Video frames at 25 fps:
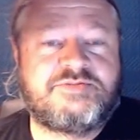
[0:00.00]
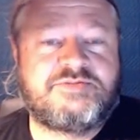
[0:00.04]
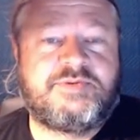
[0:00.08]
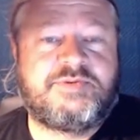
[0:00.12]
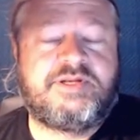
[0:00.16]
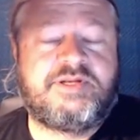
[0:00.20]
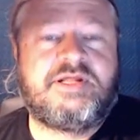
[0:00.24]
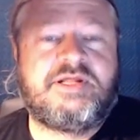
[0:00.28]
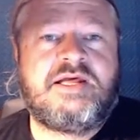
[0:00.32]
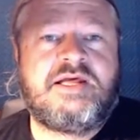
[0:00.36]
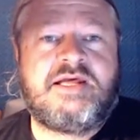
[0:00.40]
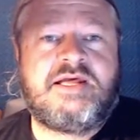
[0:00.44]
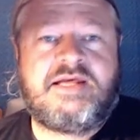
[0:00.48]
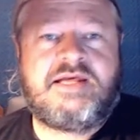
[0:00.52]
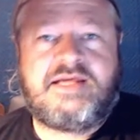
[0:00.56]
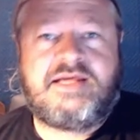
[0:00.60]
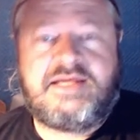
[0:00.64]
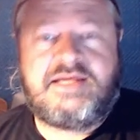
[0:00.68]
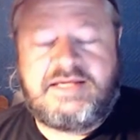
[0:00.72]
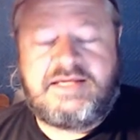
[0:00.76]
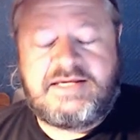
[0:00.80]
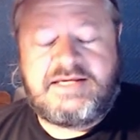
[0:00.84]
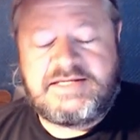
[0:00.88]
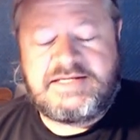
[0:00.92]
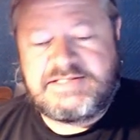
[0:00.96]
But
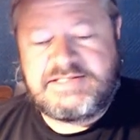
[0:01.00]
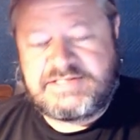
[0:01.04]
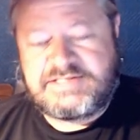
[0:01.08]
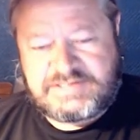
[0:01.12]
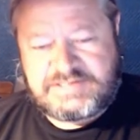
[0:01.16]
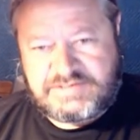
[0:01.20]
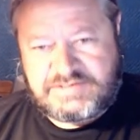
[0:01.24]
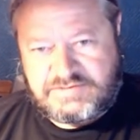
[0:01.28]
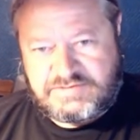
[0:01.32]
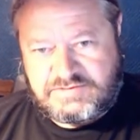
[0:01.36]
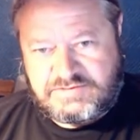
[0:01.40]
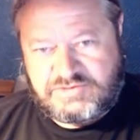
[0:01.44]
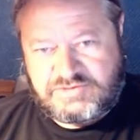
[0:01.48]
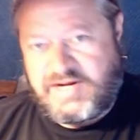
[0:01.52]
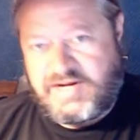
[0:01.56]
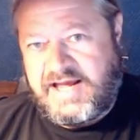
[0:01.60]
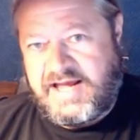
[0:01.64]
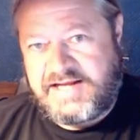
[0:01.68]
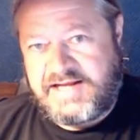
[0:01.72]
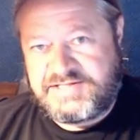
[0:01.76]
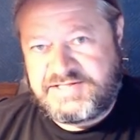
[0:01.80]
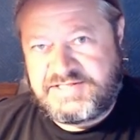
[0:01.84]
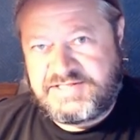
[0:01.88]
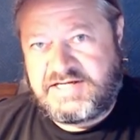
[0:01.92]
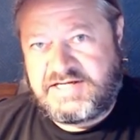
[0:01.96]
his
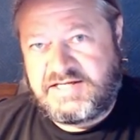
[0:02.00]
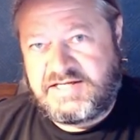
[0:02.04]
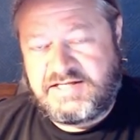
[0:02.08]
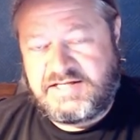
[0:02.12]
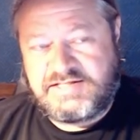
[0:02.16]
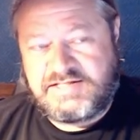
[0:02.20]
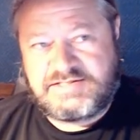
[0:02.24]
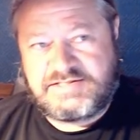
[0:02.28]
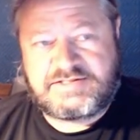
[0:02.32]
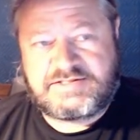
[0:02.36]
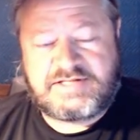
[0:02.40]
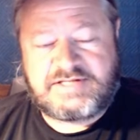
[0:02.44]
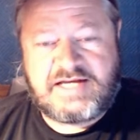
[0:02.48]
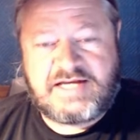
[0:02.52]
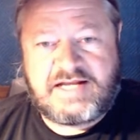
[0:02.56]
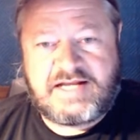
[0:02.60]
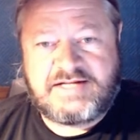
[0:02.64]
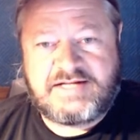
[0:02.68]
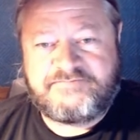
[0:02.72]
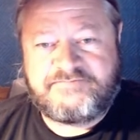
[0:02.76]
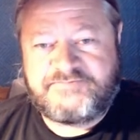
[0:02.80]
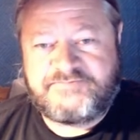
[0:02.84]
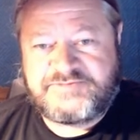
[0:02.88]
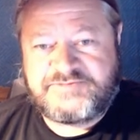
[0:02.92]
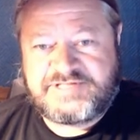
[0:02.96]
strategy is kind
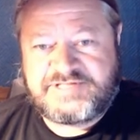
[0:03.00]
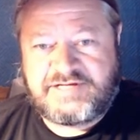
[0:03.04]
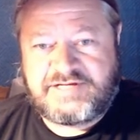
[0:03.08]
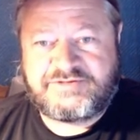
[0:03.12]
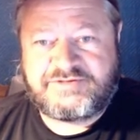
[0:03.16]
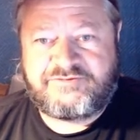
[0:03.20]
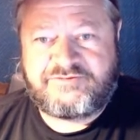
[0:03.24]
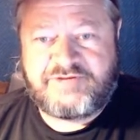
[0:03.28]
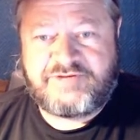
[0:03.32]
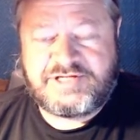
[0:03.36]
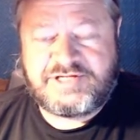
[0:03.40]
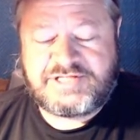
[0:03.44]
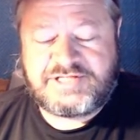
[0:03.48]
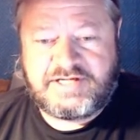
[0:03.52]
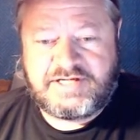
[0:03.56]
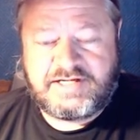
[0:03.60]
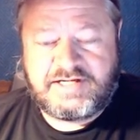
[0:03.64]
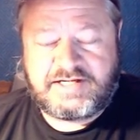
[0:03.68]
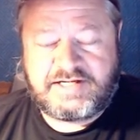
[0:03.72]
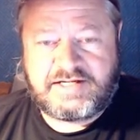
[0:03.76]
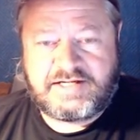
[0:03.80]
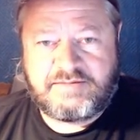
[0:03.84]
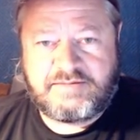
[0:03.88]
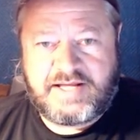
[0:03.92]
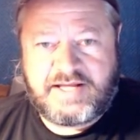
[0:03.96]
of self-sufficient and
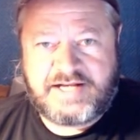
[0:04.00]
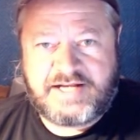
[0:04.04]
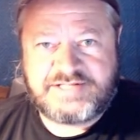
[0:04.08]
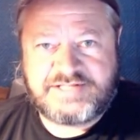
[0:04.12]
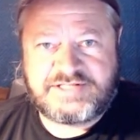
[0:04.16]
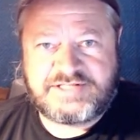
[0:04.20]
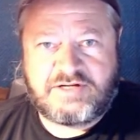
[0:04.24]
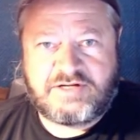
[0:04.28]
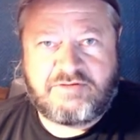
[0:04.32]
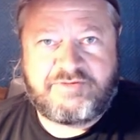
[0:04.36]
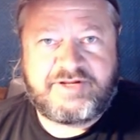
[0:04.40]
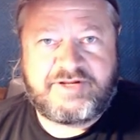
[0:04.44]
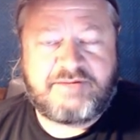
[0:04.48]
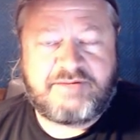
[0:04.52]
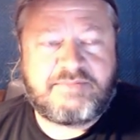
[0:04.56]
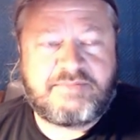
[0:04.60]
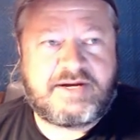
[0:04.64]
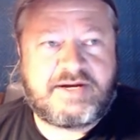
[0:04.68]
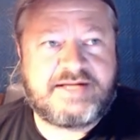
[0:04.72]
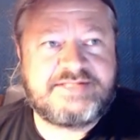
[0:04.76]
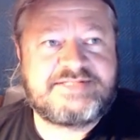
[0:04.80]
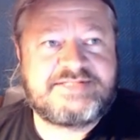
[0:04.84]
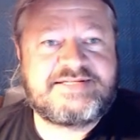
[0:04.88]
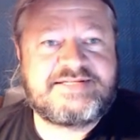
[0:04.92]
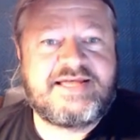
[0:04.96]
can manage the whole thing by
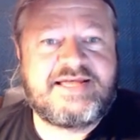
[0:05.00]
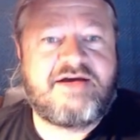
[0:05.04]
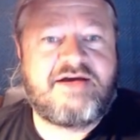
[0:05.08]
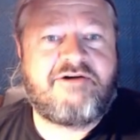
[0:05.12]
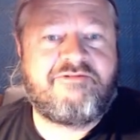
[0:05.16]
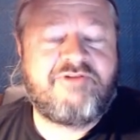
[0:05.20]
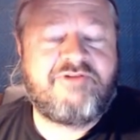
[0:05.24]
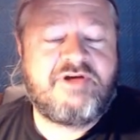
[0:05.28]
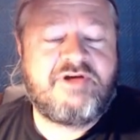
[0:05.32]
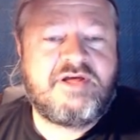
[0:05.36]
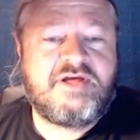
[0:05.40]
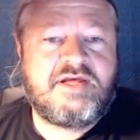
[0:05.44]
itself.